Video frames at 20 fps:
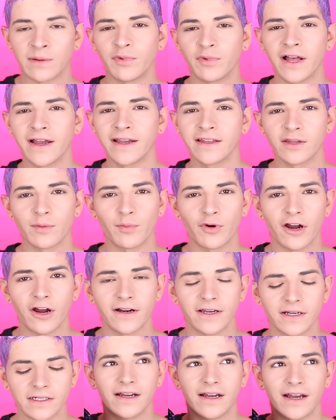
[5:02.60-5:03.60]
applying the
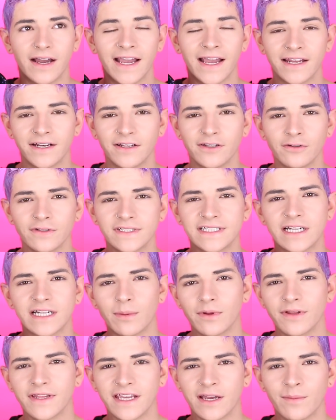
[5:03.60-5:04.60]
product, I had to use
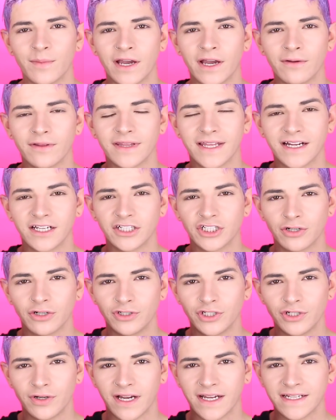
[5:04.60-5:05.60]
double the amount that I
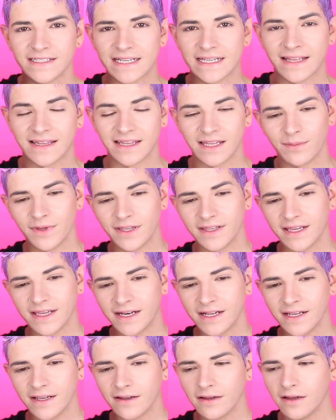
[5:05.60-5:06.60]
showed you guys at the
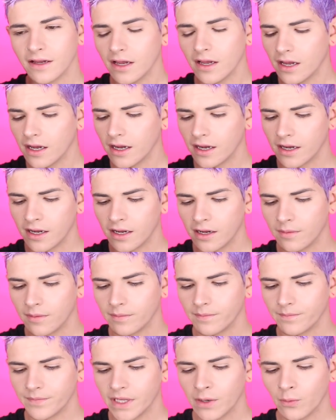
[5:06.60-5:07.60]
beginning.
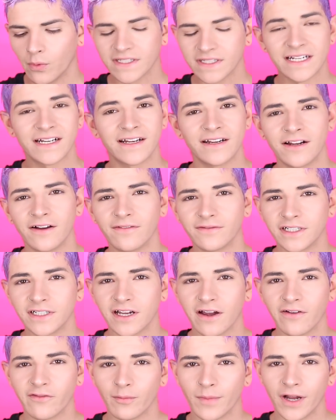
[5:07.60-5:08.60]
It wasn't enough to
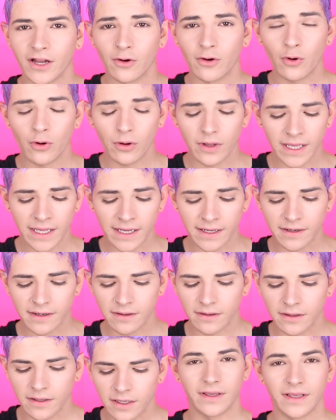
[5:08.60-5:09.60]
cover my whole
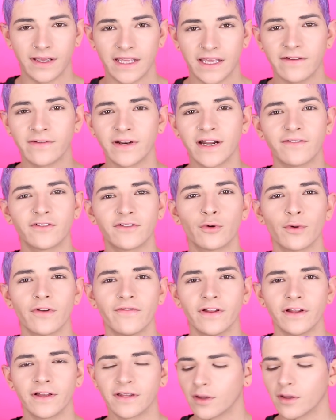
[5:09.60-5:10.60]
head. Even after
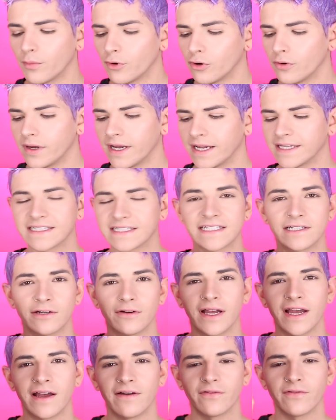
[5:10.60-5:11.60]
refilling the bowl, I
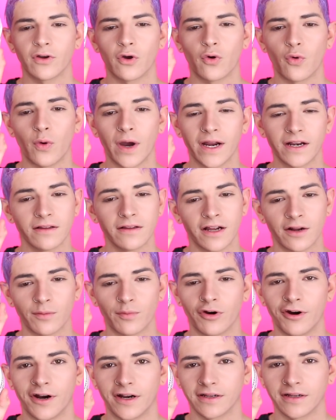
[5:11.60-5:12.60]
still have quite a lot
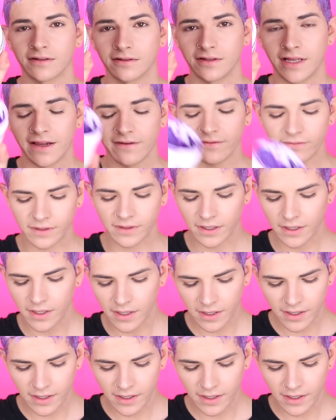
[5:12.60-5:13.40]
of product left.